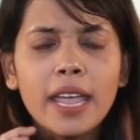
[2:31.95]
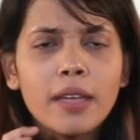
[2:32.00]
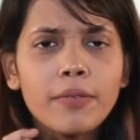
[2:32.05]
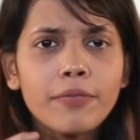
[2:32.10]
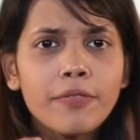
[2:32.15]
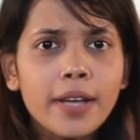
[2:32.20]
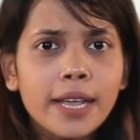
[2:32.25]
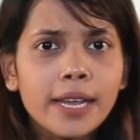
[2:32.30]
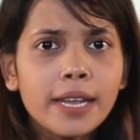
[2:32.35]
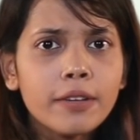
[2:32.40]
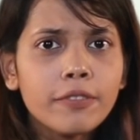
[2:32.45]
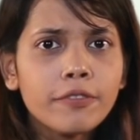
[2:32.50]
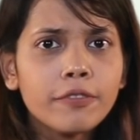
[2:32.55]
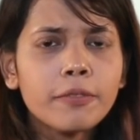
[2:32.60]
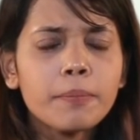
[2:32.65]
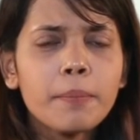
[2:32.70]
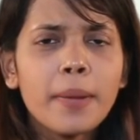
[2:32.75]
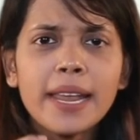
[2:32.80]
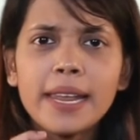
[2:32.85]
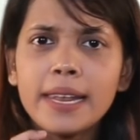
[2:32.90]
If I
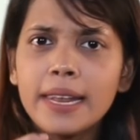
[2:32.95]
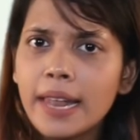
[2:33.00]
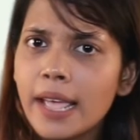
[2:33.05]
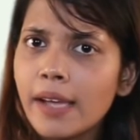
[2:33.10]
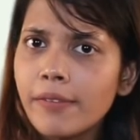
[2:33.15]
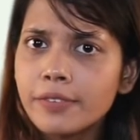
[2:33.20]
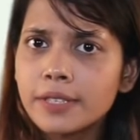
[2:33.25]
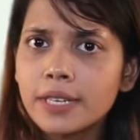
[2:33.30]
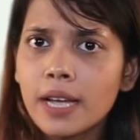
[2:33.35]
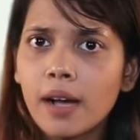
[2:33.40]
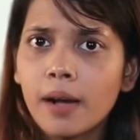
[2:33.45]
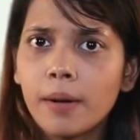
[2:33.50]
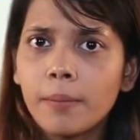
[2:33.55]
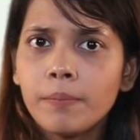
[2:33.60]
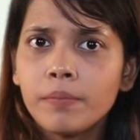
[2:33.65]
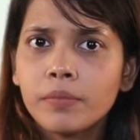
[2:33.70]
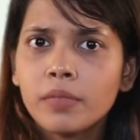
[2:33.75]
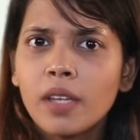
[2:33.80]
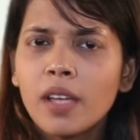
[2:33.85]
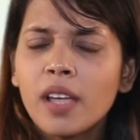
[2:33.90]
lift my left
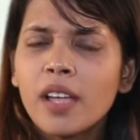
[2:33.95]
arm,